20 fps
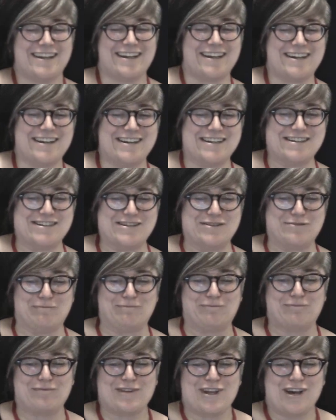
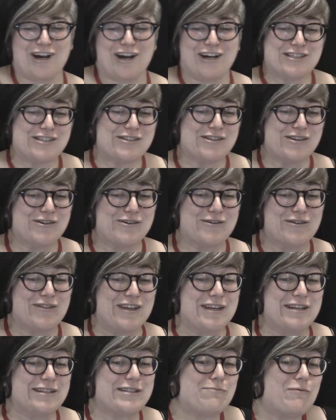Um, also,
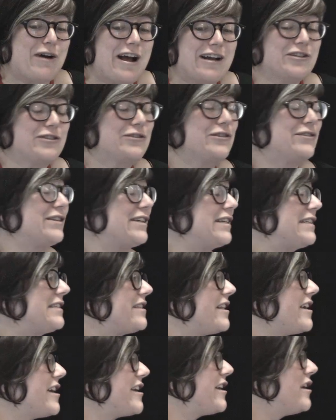things, practical things
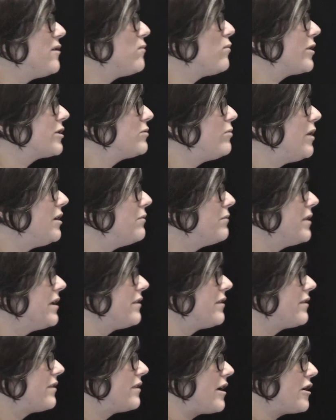like it worked well
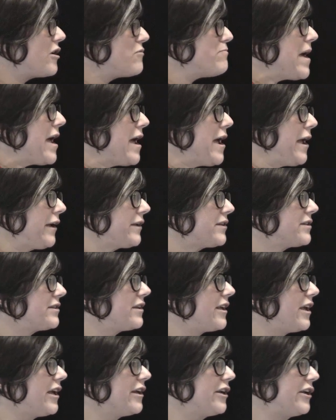with our Macs
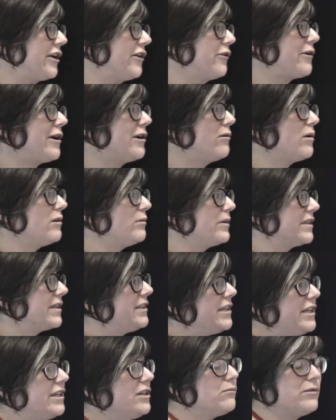and it integrated well with
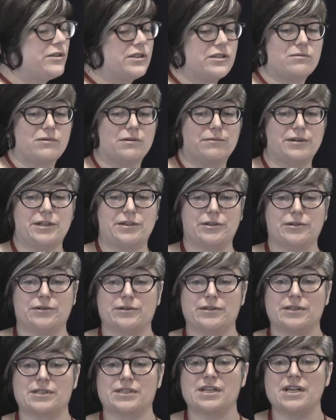Git, which is what we
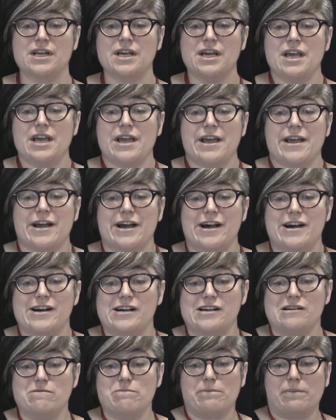use
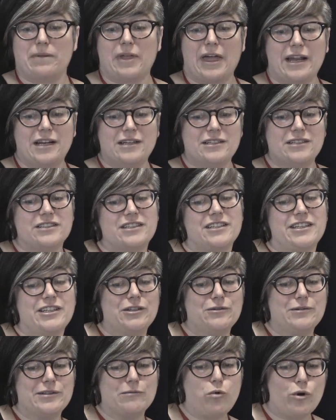um, and you
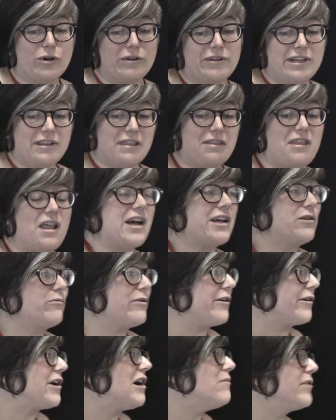know, importantly, aligned with
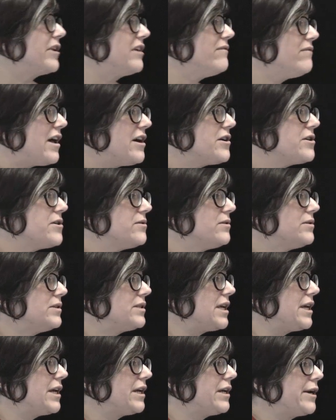our company values
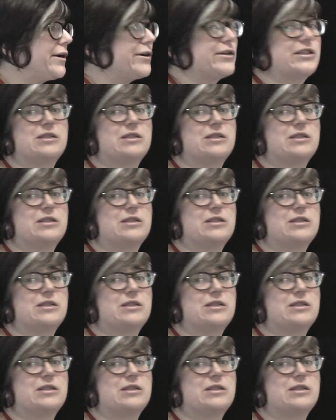and our